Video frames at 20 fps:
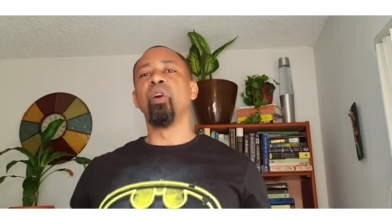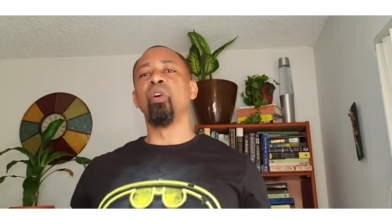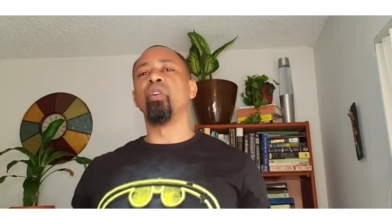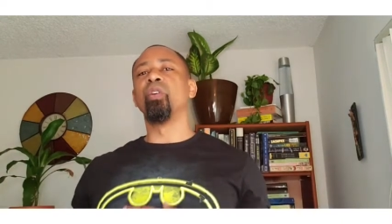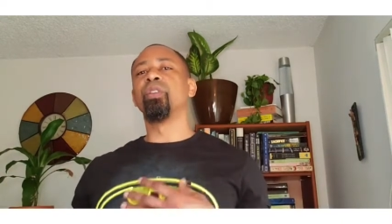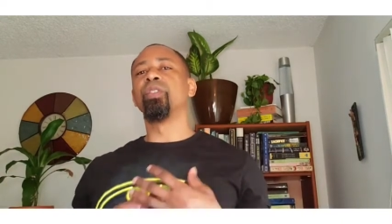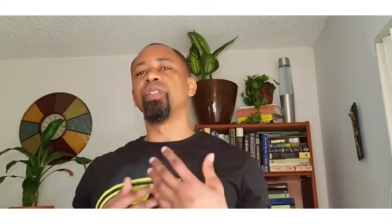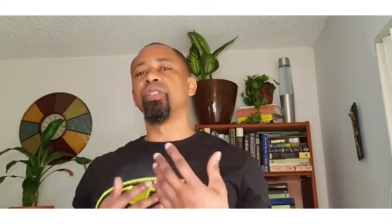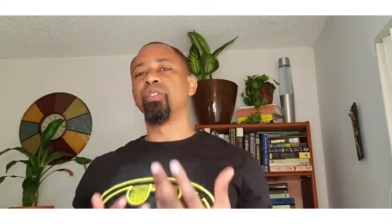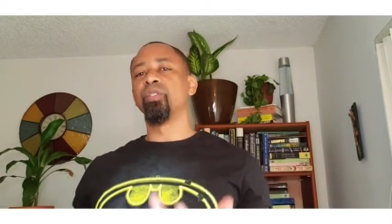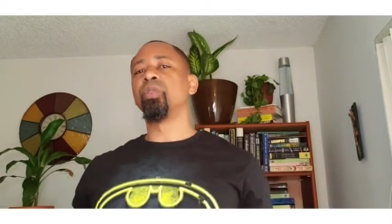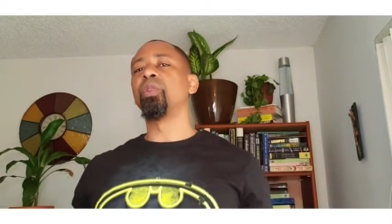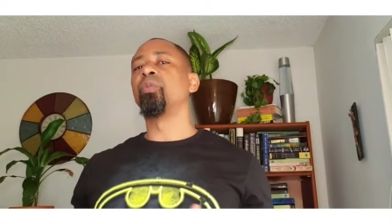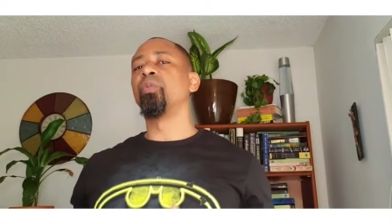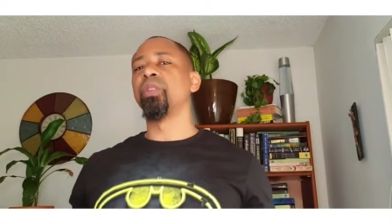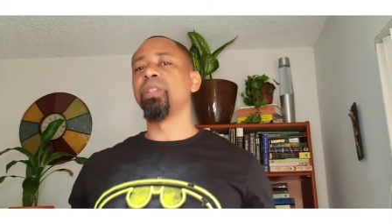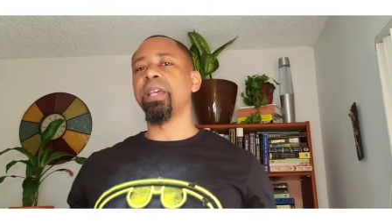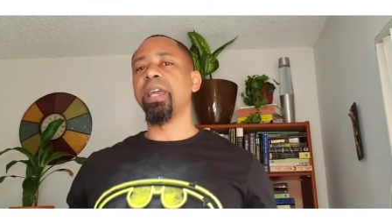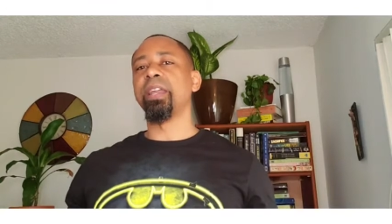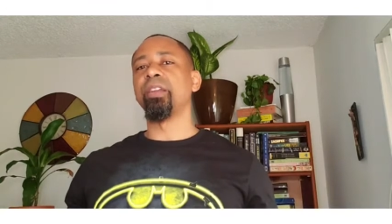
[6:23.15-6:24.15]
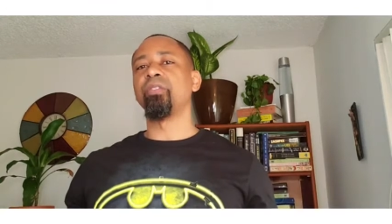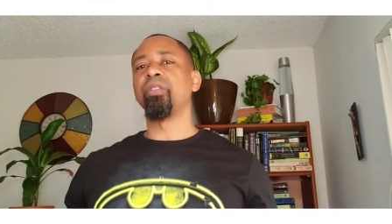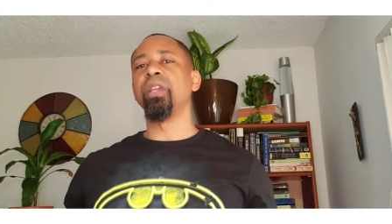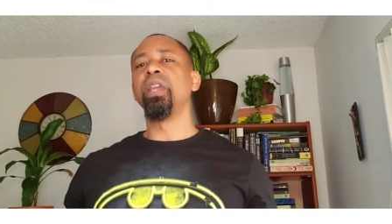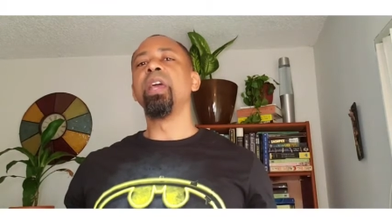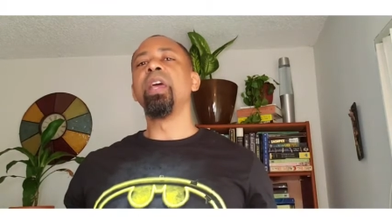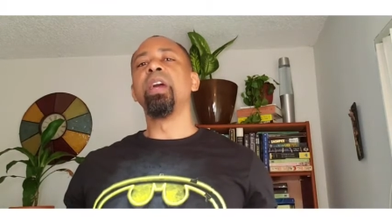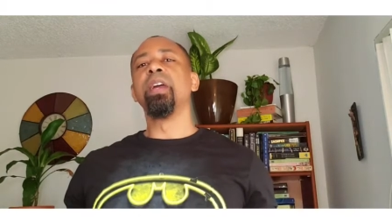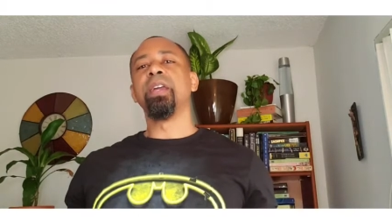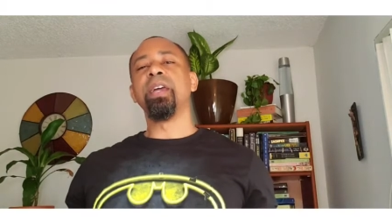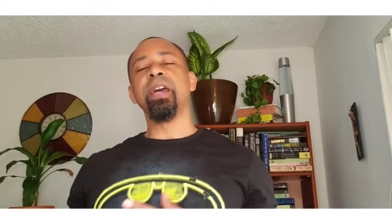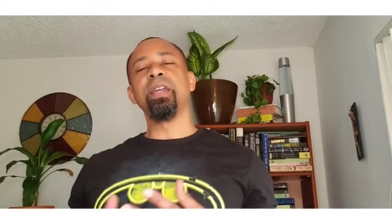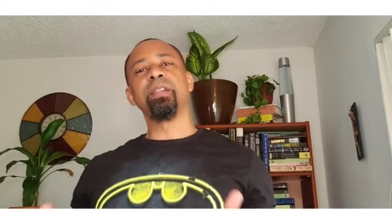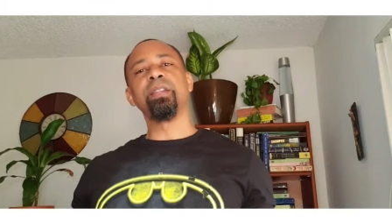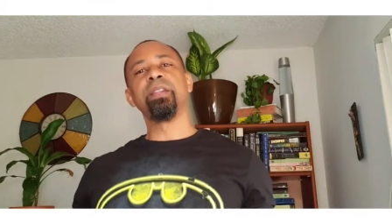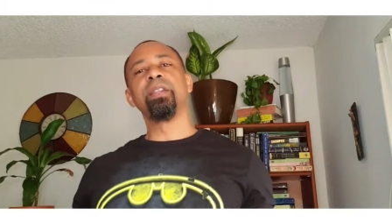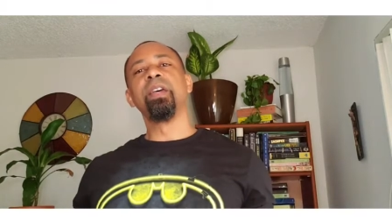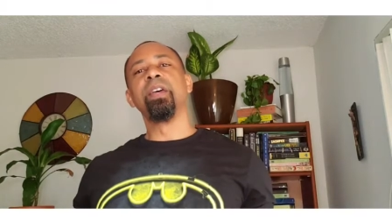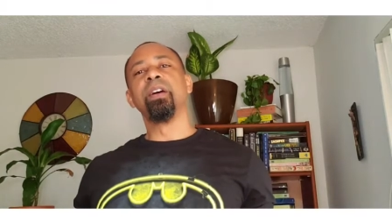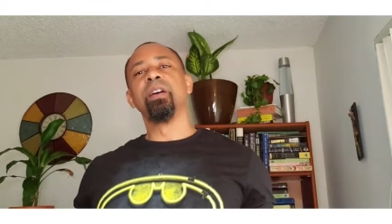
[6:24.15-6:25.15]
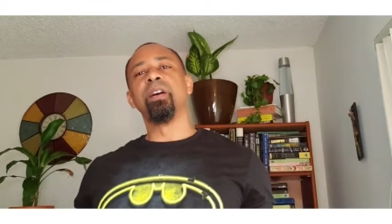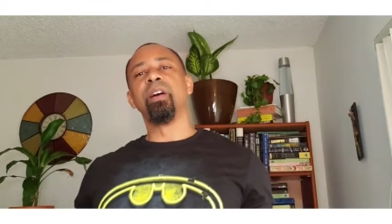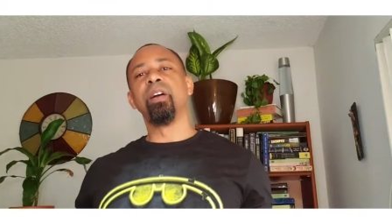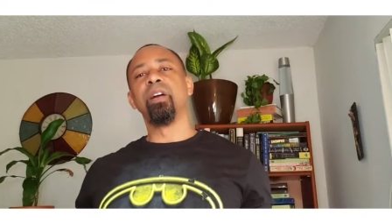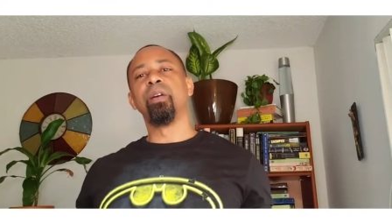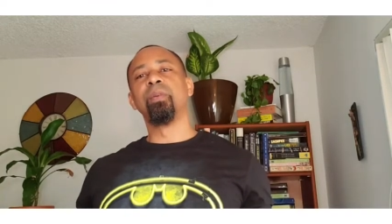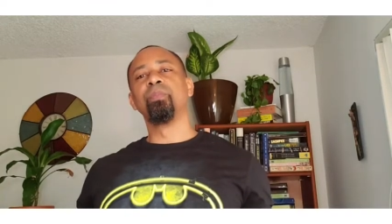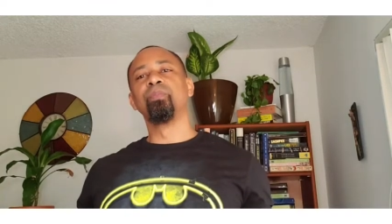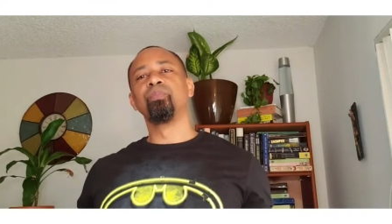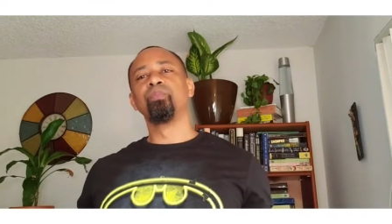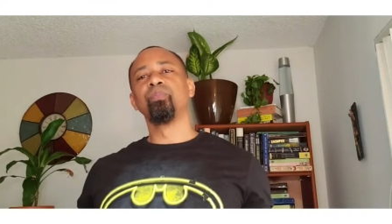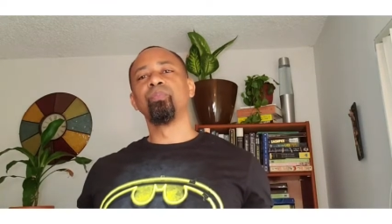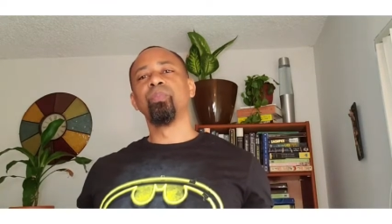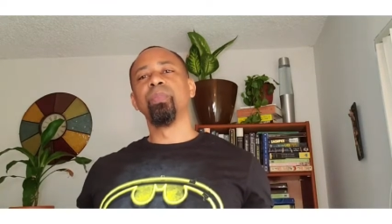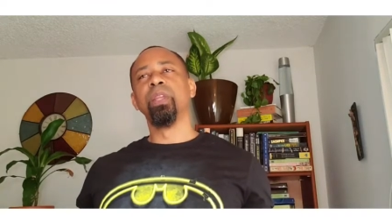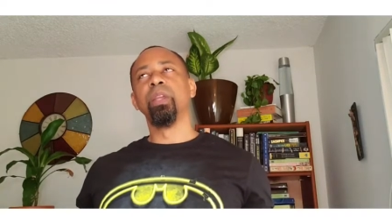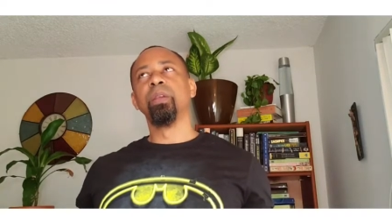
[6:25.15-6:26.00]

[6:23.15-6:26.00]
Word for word: or the student was angry, kind of um,